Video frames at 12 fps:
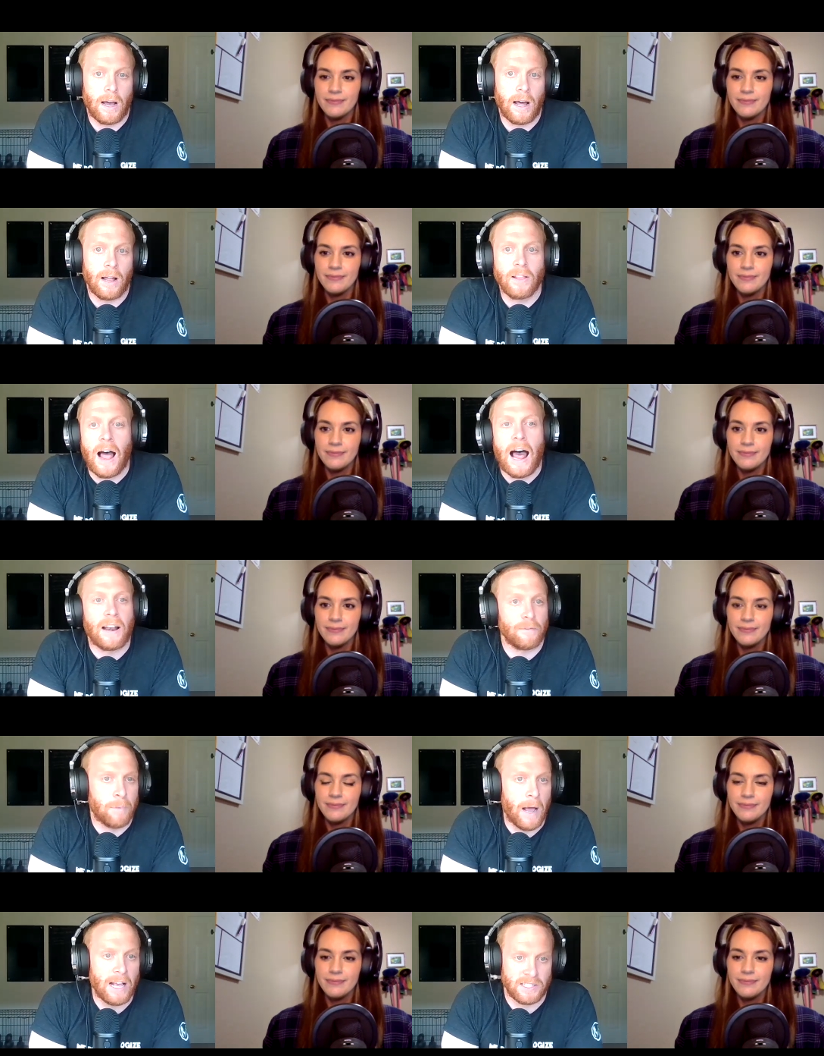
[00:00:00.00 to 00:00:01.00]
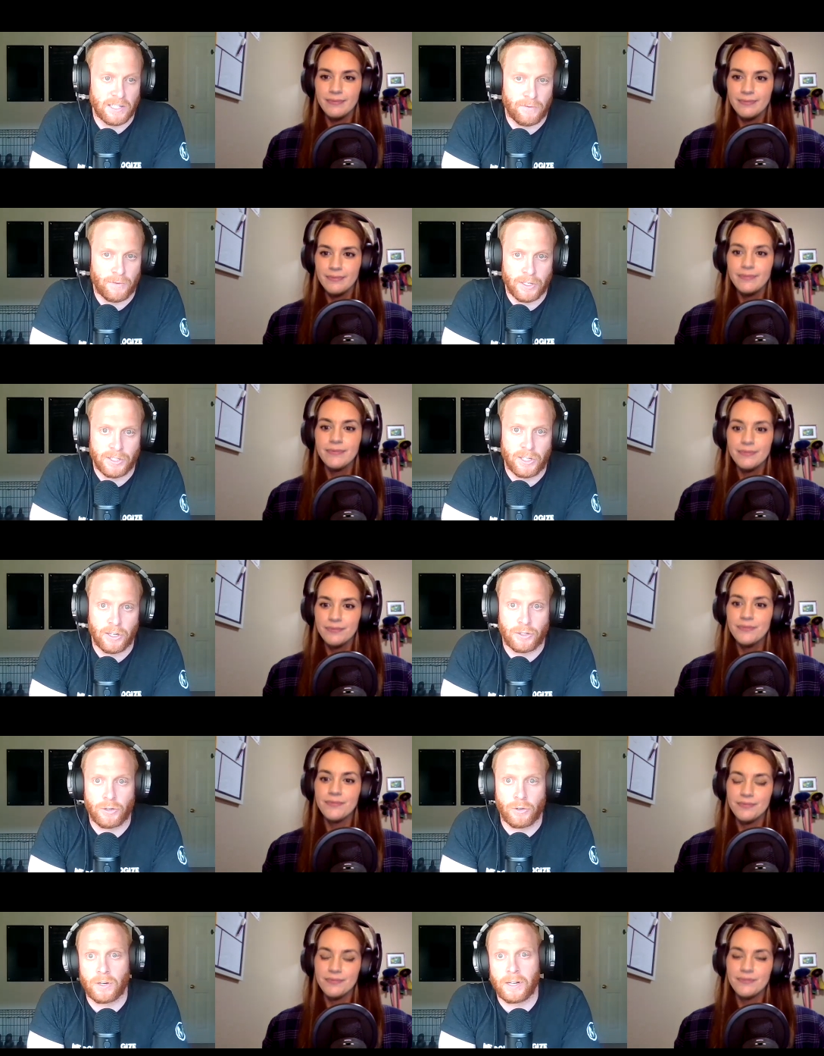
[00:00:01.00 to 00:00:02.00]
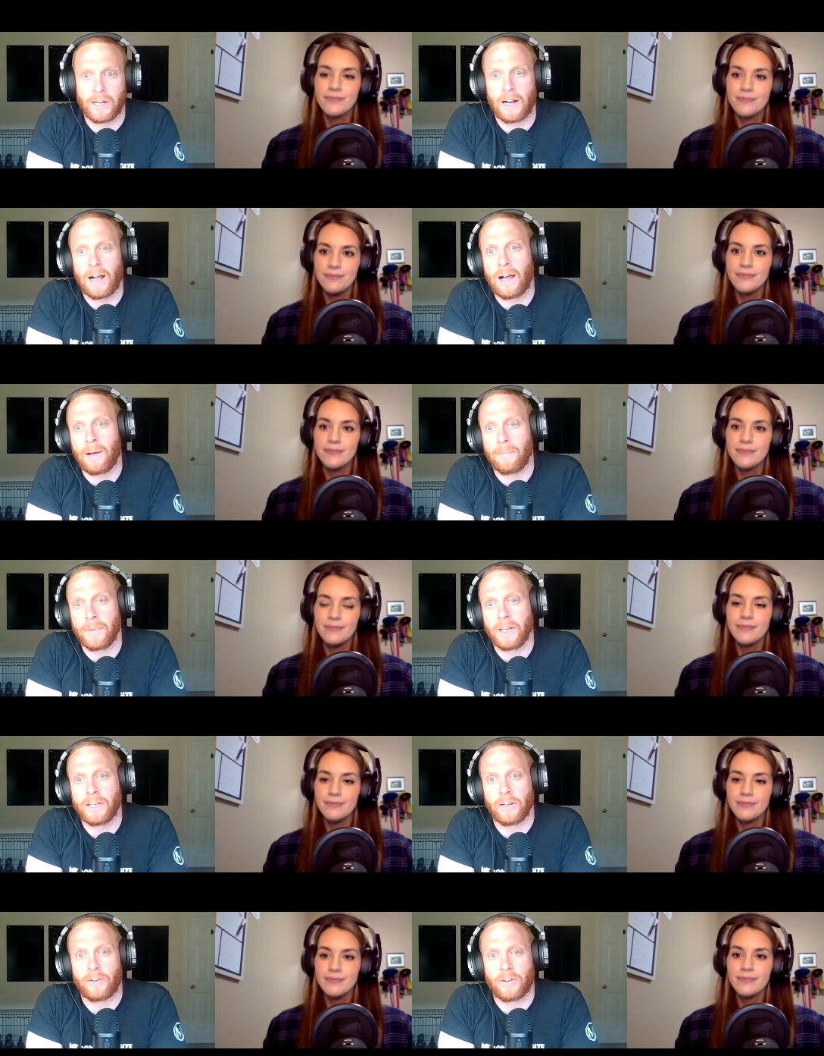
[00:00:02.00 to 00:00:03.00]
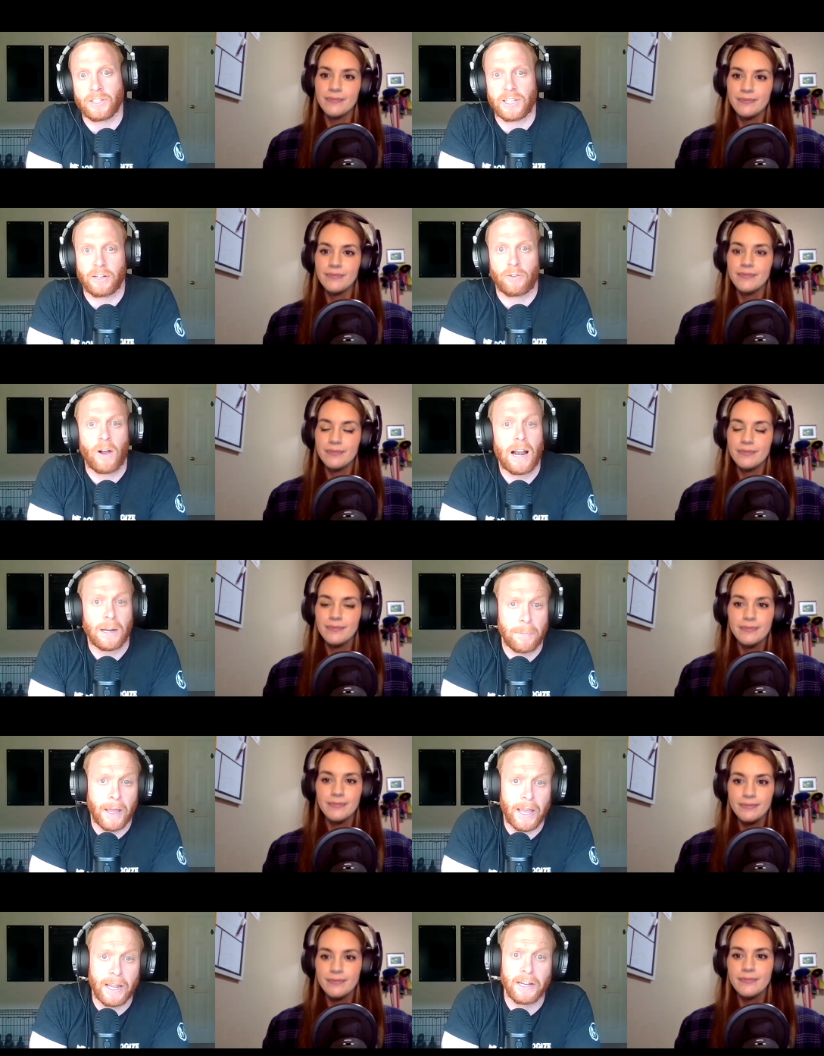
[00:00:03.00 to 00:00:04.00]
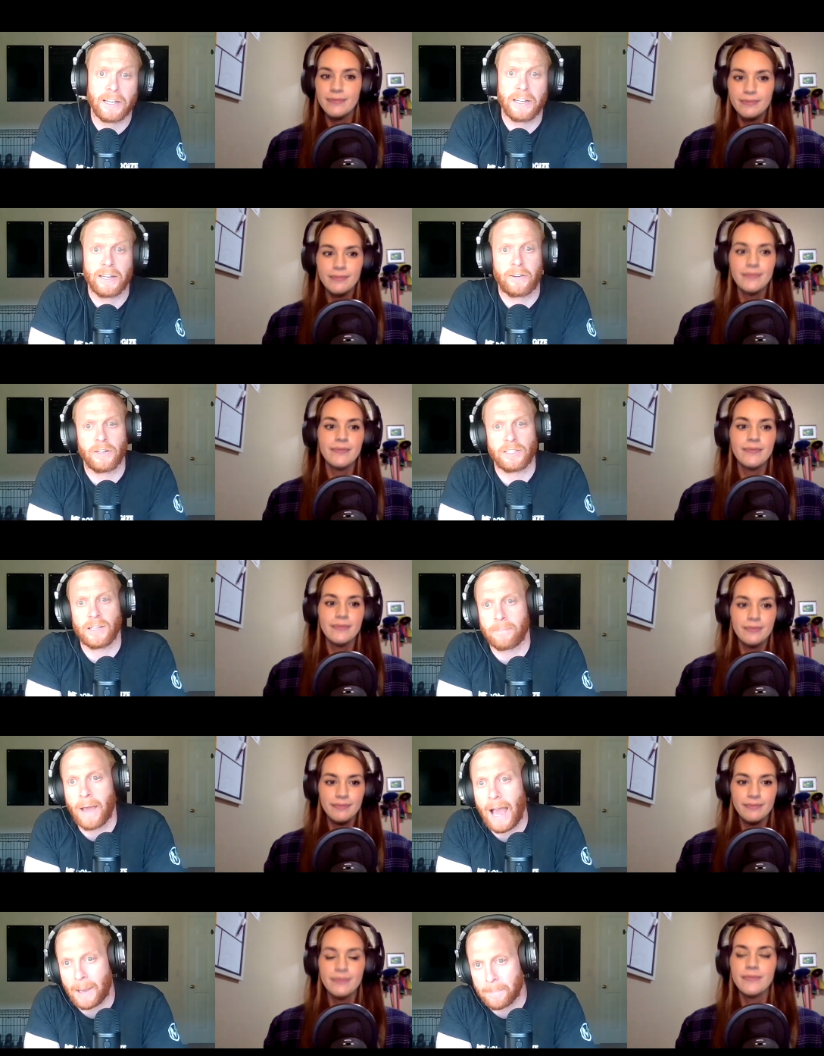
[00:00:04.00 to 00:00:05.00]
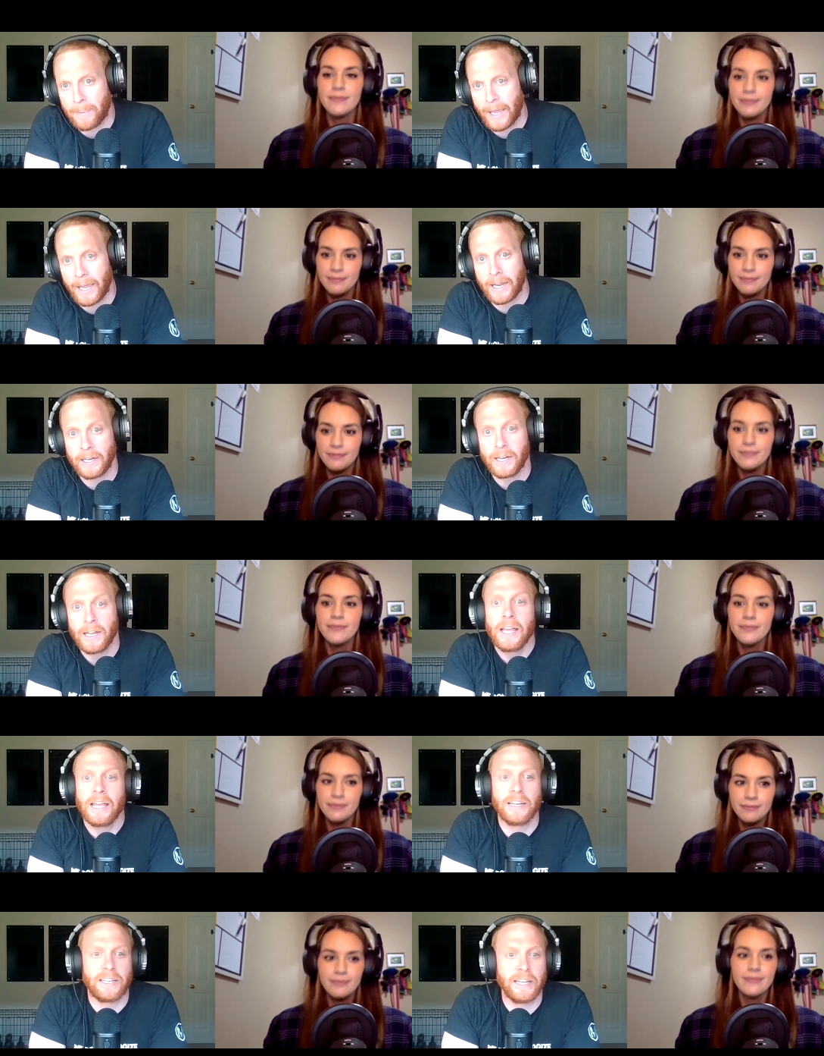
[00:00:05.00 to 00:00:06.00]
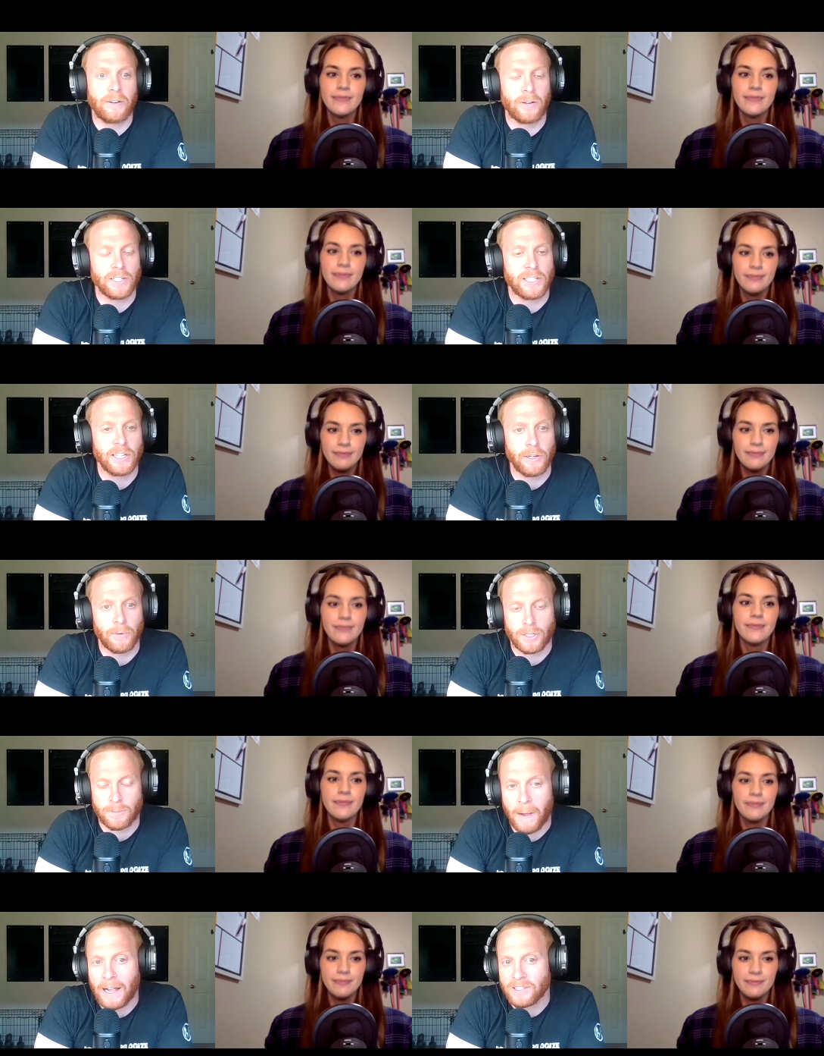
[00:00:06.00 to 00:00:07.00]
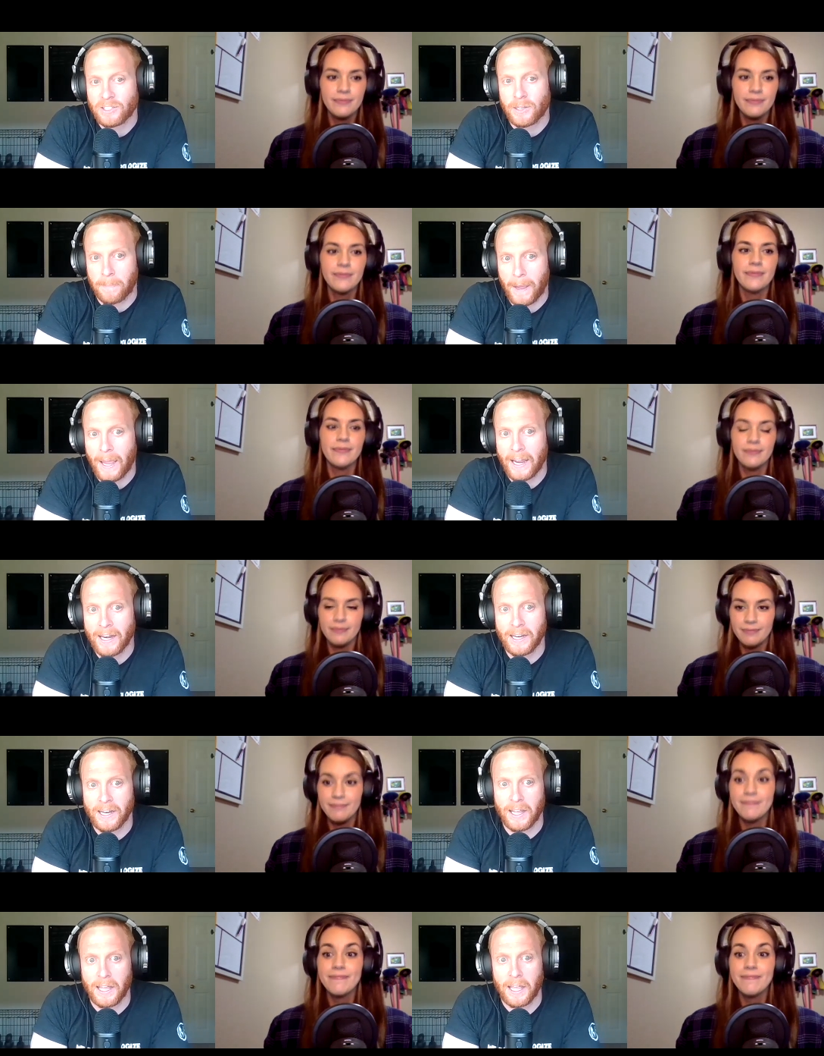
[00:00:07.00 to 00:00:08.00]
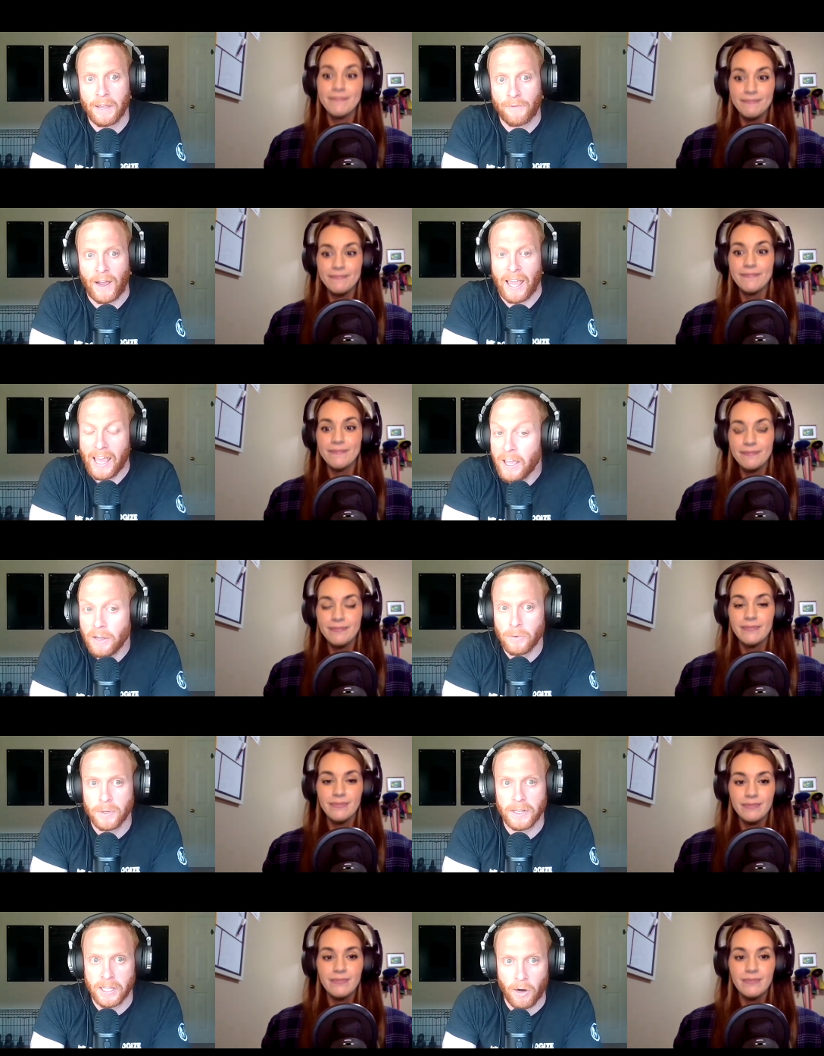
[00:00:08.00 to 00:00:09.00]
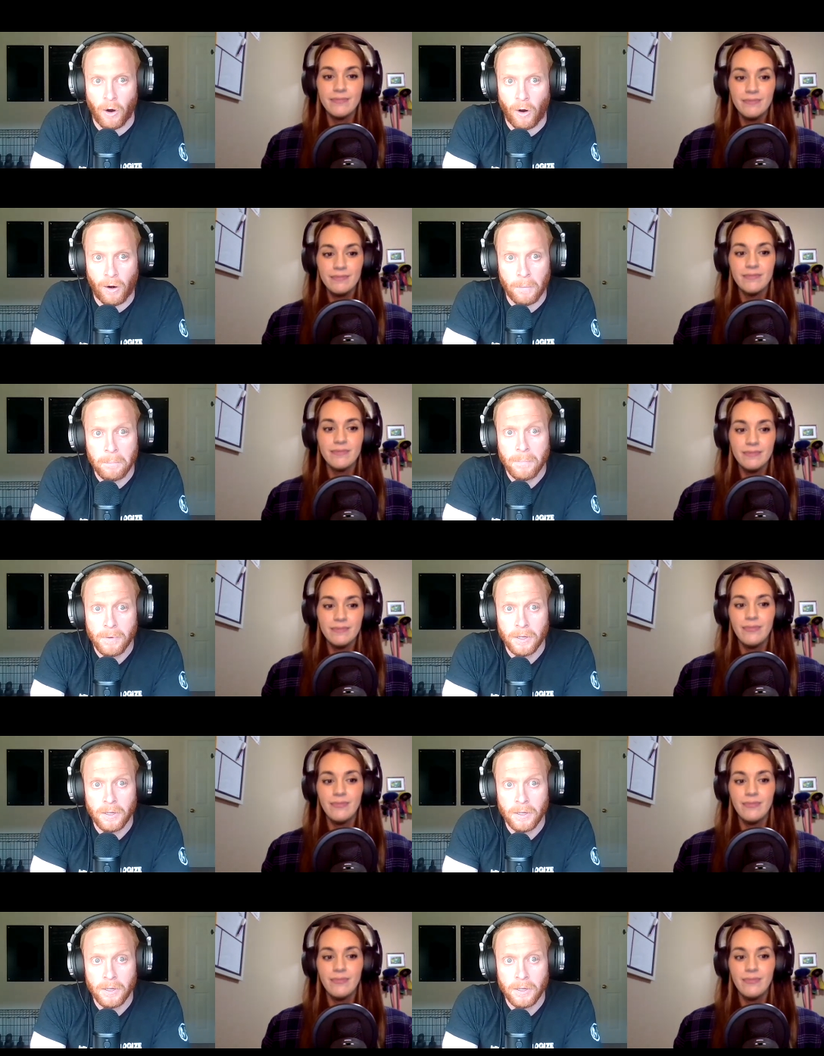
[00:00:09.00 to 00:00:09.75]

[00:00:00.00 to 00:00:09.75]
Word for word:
Speaker 1: a lot of positive research on it um, in decreasing chronic pain, in decreasing back pain, in decreasing your response to pain if I hit you in the arm.